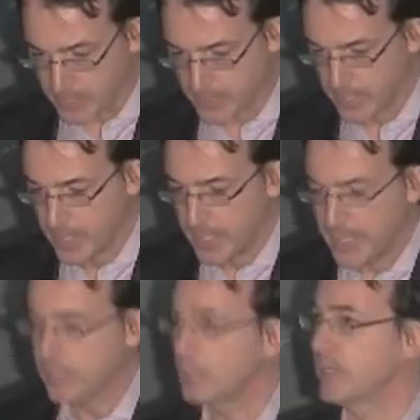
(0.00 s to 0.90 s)
hard task.
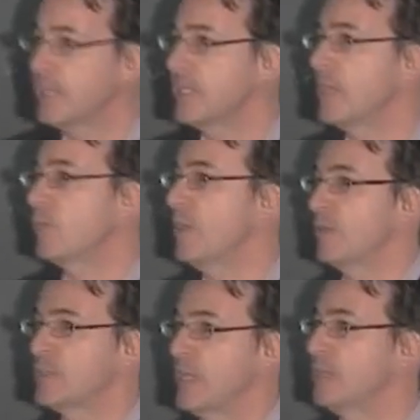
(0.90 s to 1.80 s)
And it contains
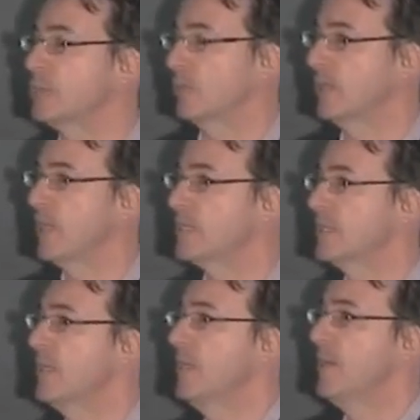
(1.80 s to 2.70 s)
an array of
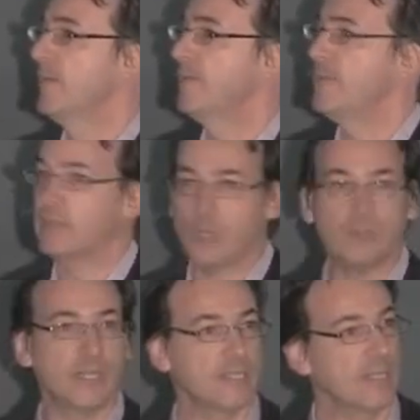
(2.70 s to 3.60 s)
sensors. It has
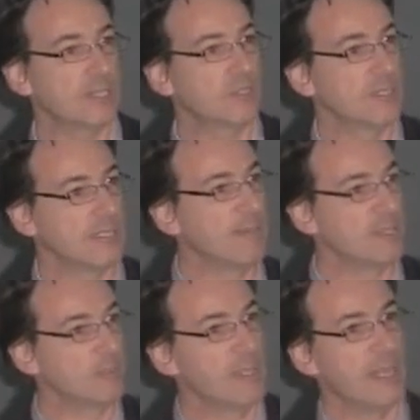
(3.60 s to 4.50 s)
feet contact
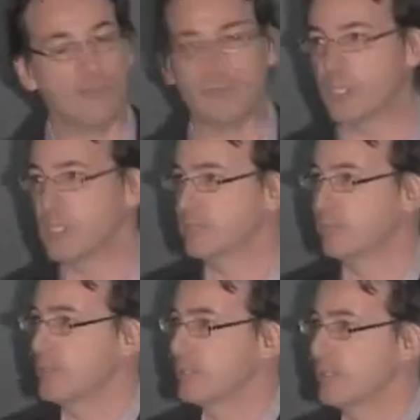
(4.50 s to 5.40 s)
sensors, the same as your Lego
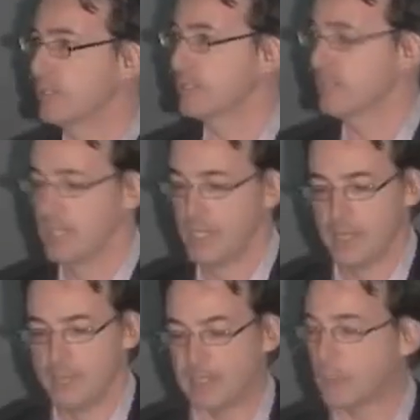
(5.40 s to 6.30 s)
machines, for instance.